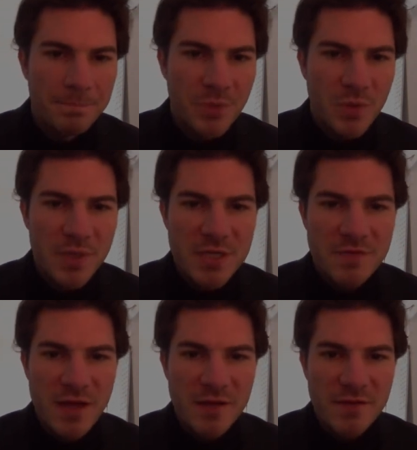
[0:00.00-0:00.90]
Queen
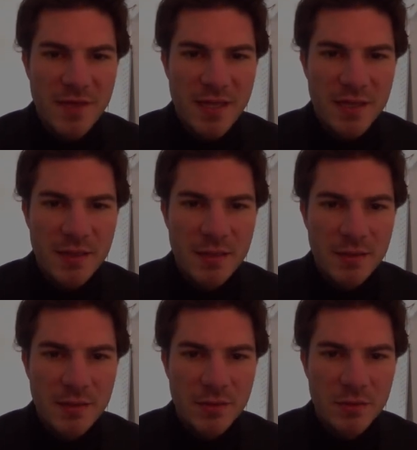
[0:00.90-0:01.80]
h5, king,
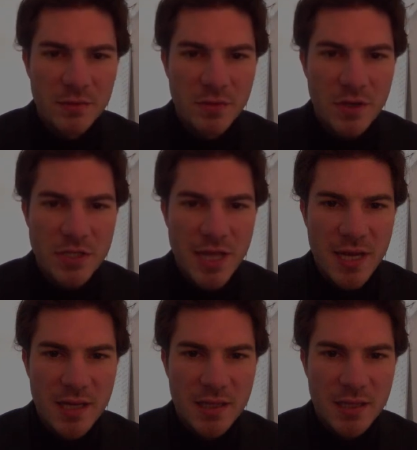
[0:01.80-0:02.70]
rook
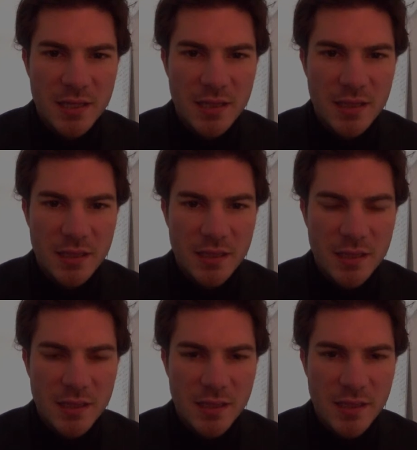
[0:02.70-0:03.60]
check.
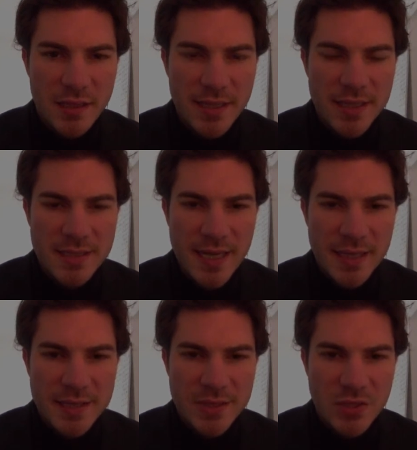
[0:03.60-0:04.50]
King
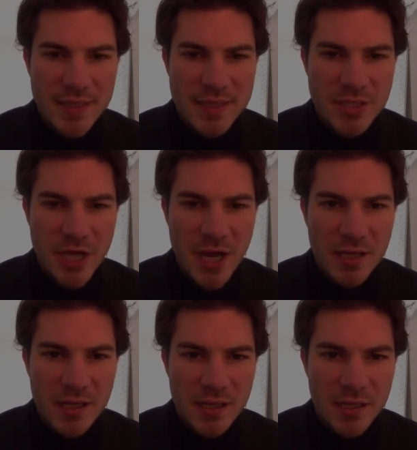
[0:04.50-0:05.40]
takes, queen check,
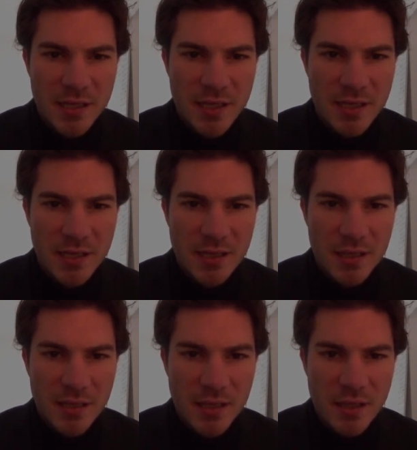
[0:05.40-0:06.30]
king,
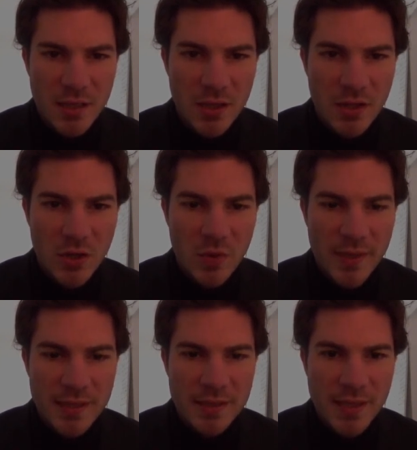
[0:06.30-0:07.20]

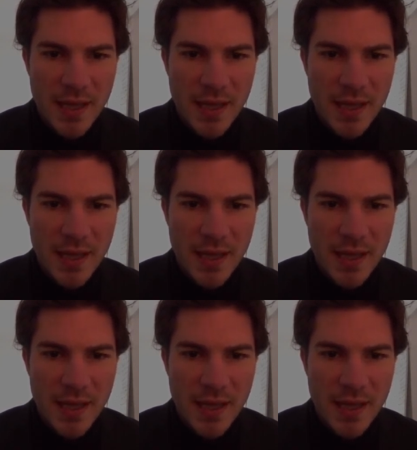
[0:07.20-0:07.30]
queen